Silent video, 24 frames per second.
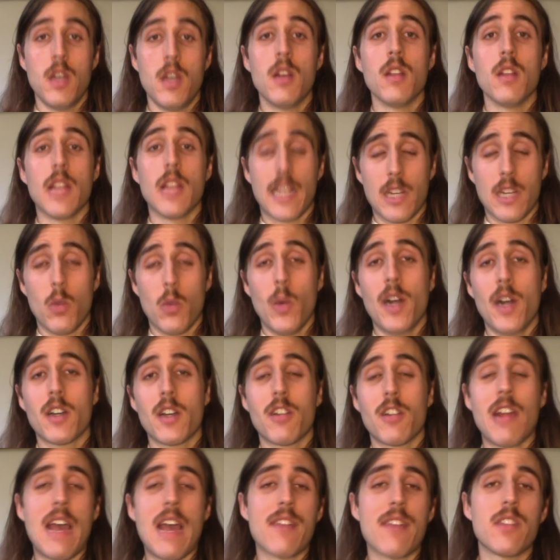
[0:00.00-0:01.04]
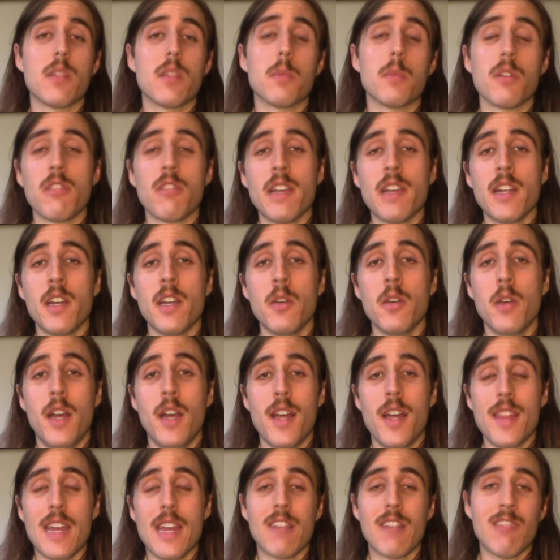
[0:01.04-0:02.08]
Like a well-crafted burrito,
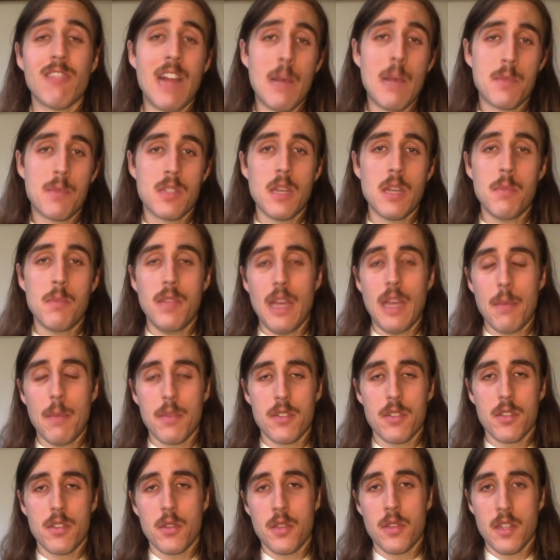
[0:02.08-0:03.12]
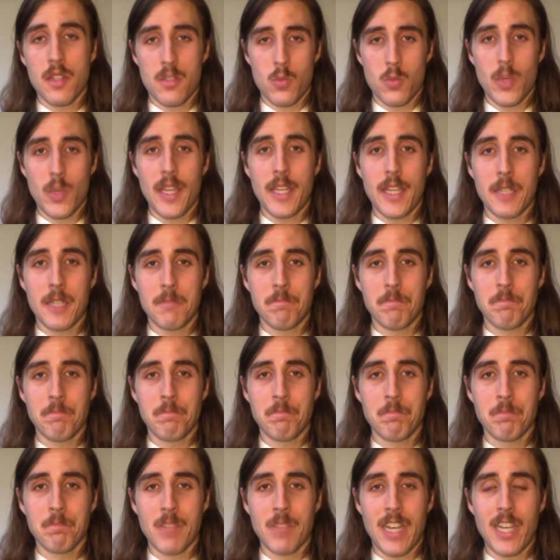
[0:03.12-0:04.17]
that wraps up the episode this week.
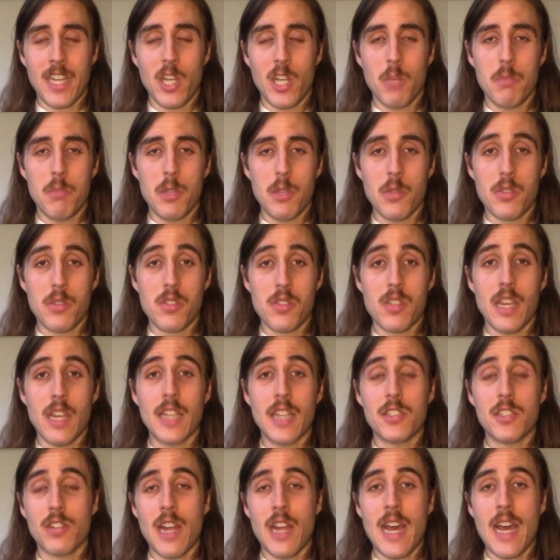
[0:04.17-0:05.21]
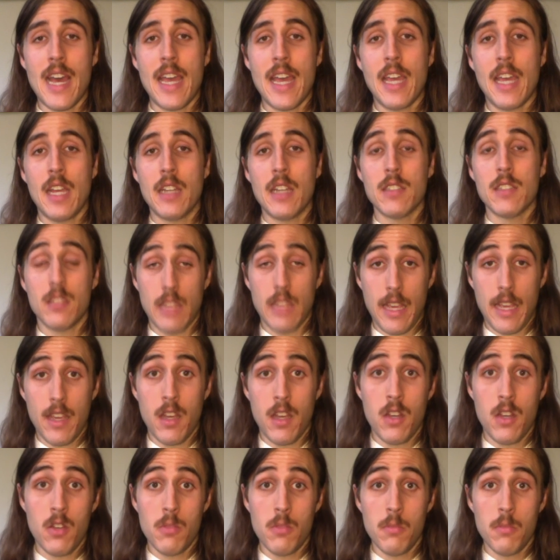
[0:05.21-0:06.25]
I hope you stay dry, stay
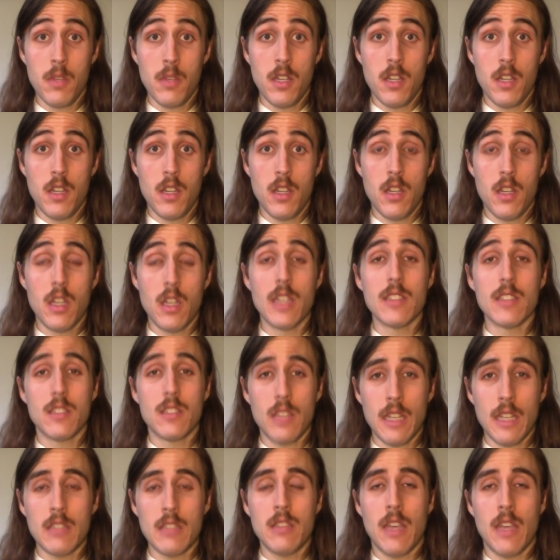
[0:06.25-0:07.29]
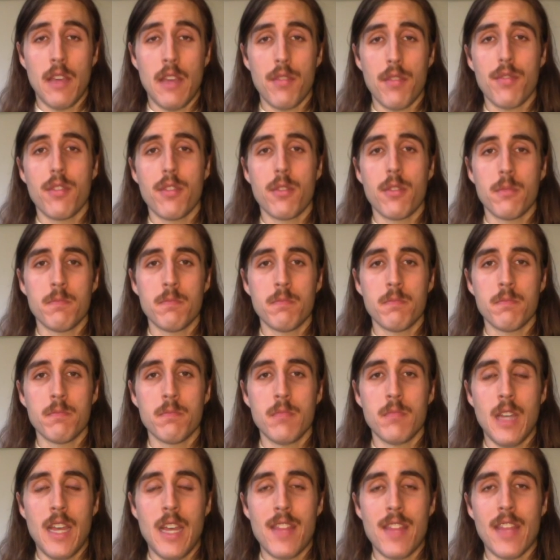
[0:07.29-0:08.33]
home, and stay safe.
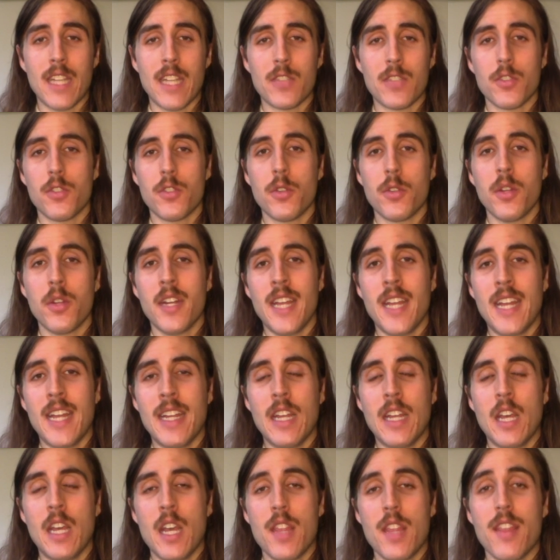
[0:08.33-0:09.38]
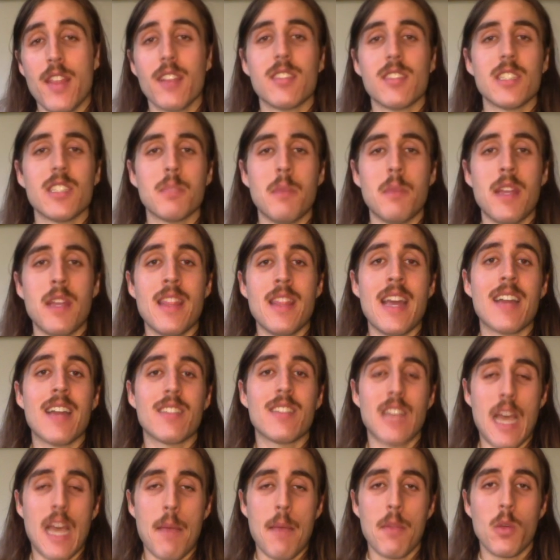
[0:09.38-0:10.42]
Thanks for tuning in. This has been That
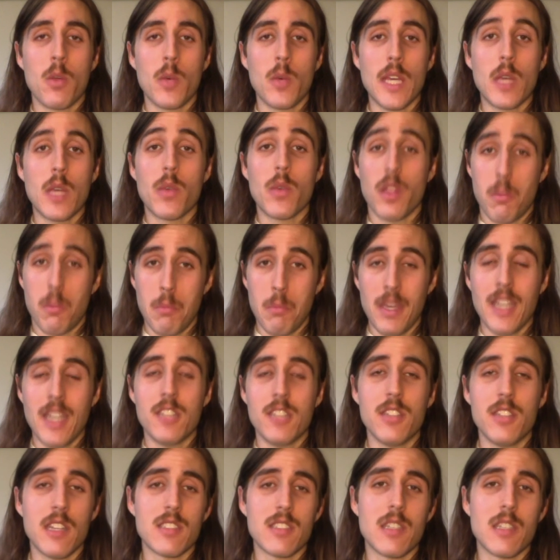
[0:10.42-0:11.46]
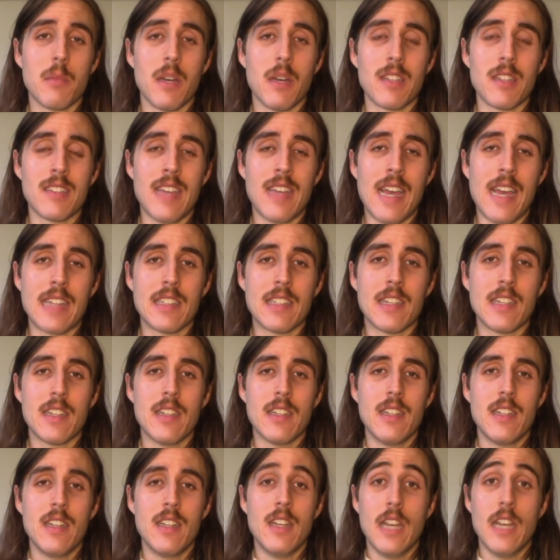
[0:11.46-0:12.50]
Time of the Week with me, Jesse Montagna,
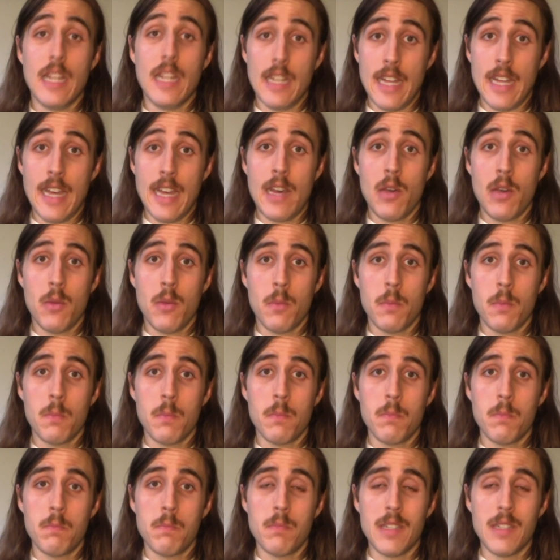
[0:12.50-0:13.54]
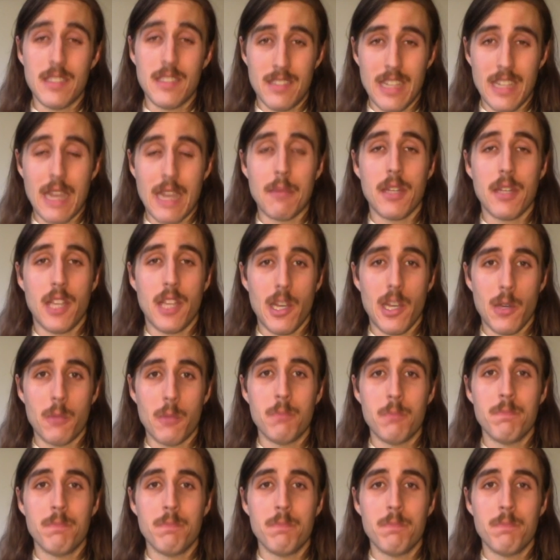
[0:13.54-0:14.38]
and now it's time to go.